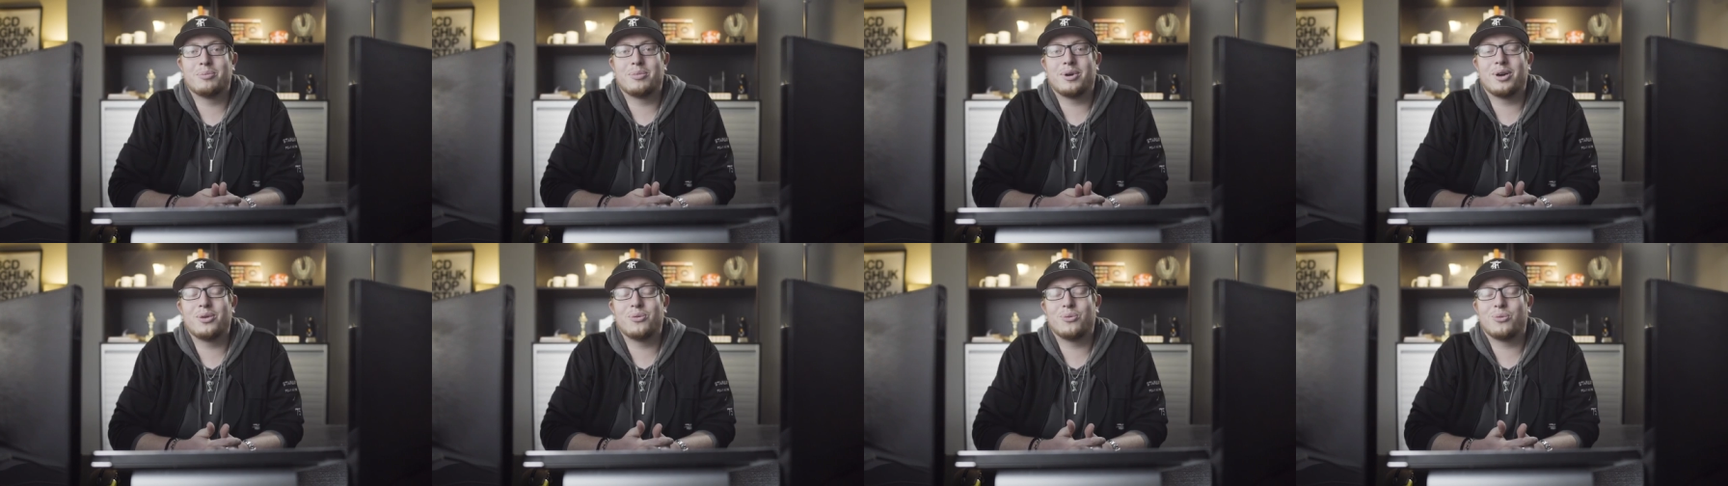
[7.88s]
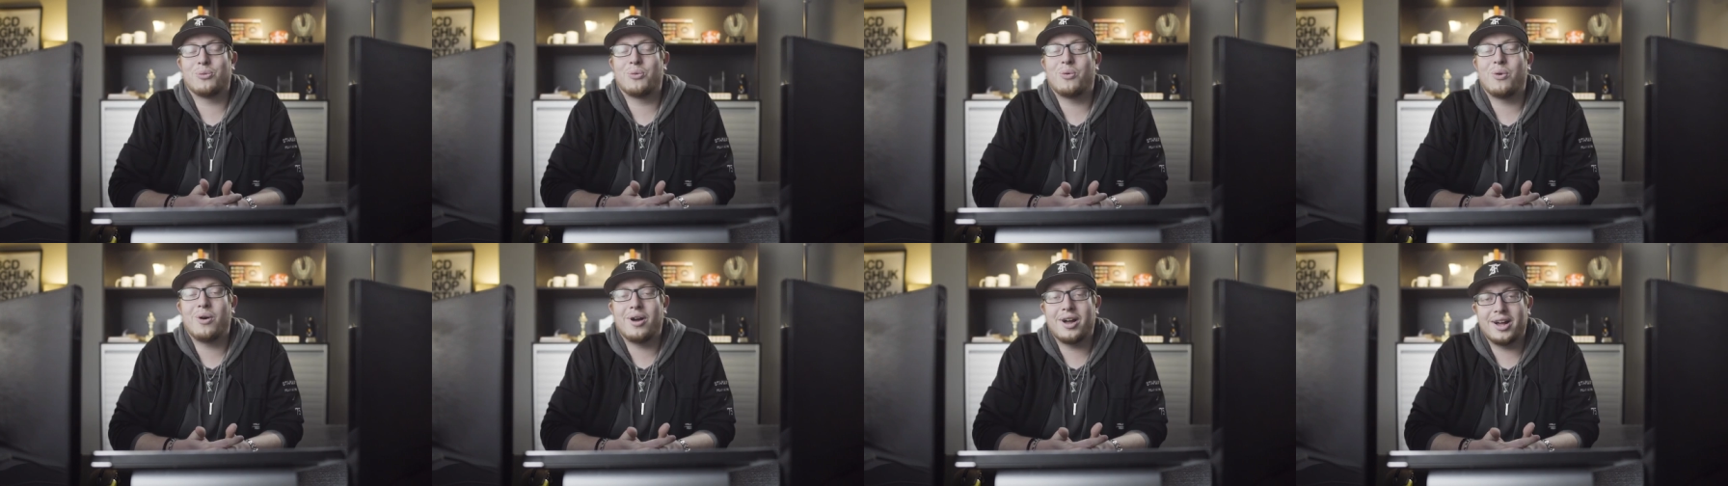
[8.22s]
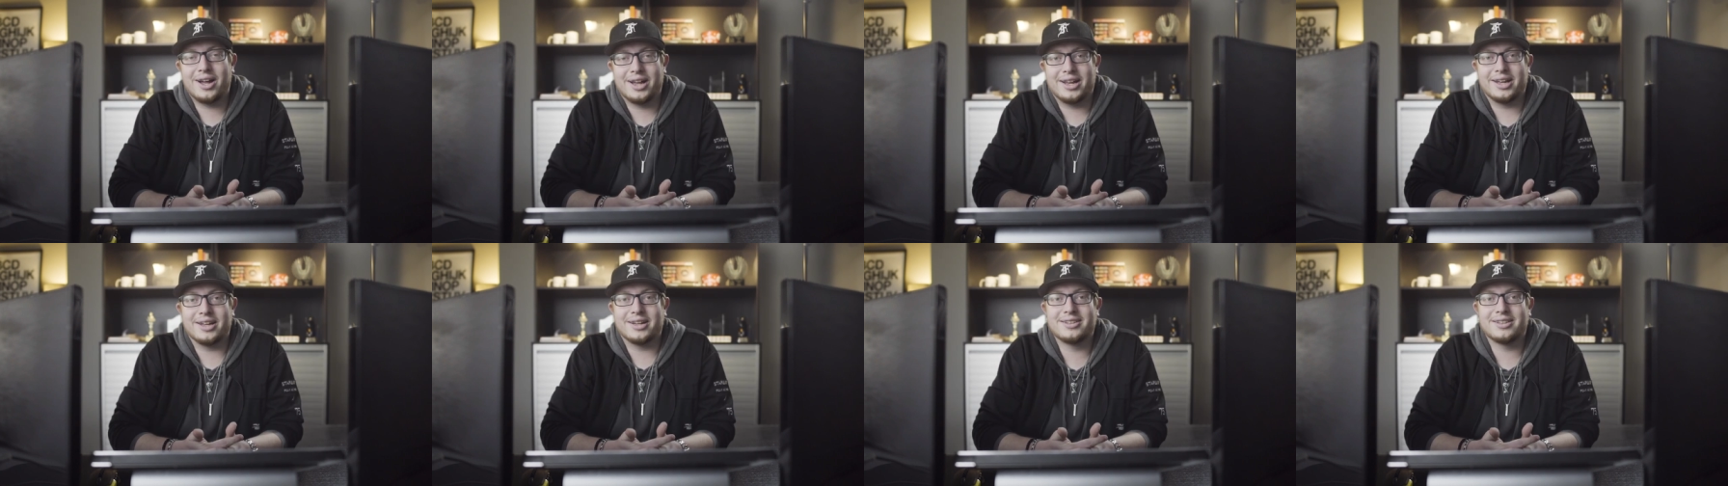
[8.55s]
But
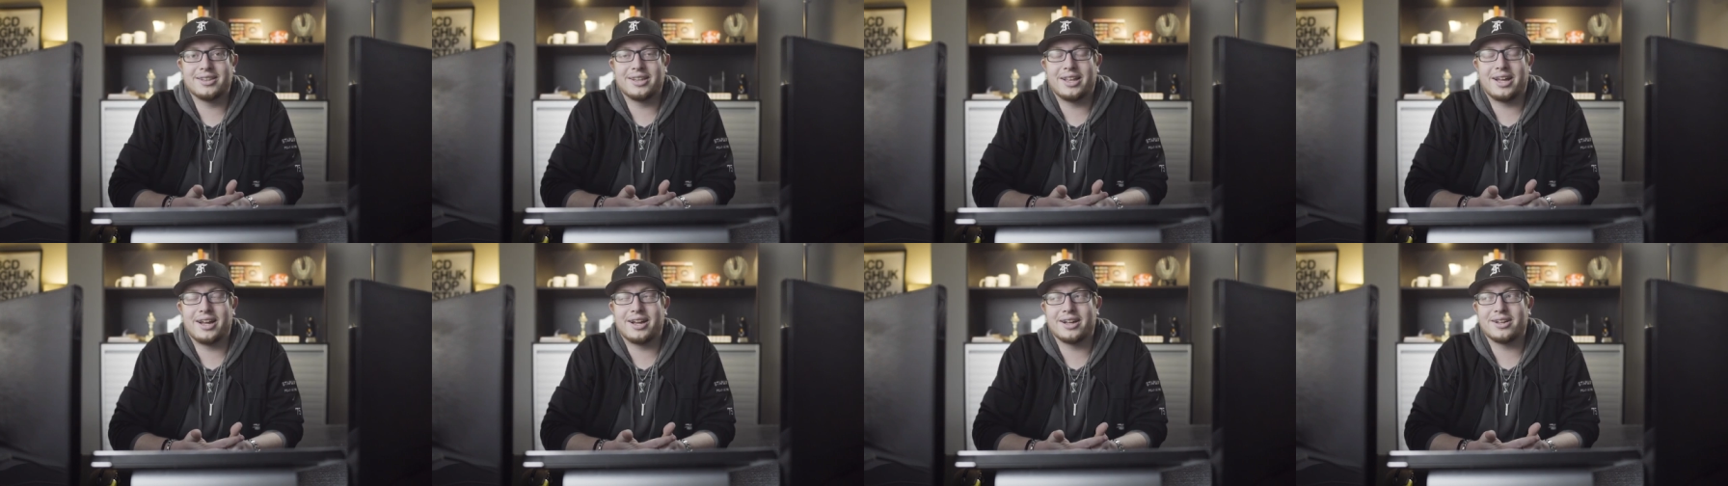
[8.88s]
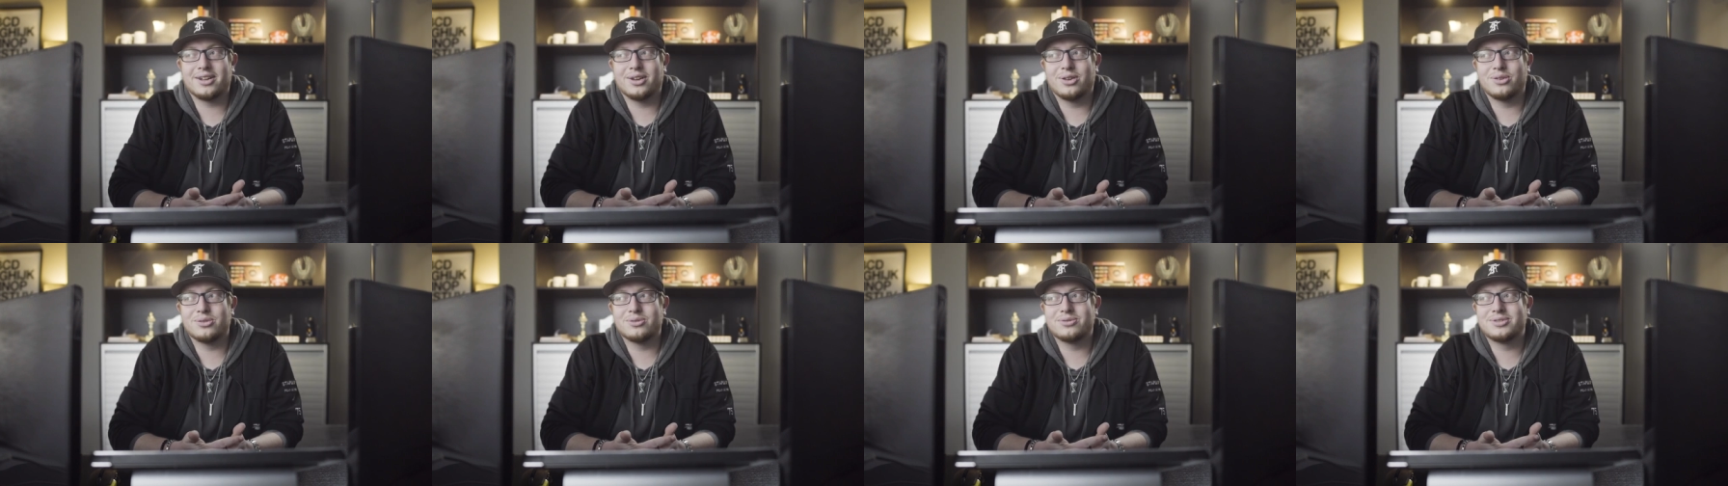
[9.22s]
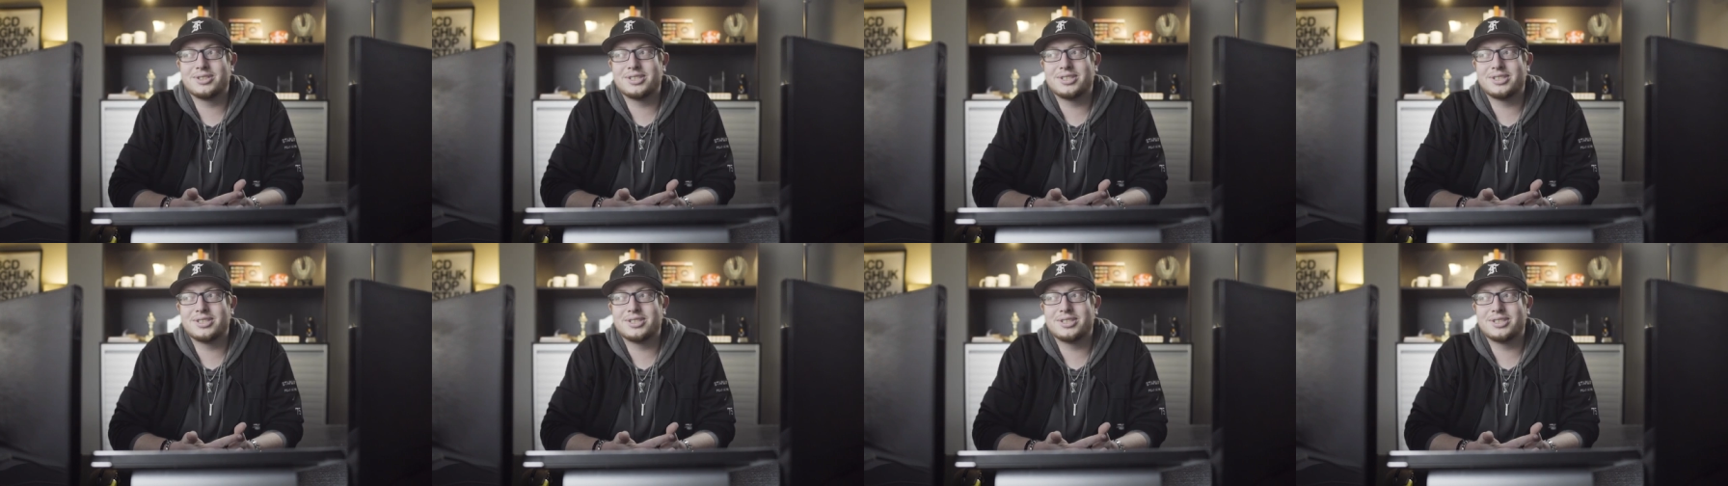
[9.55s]
why? Lack of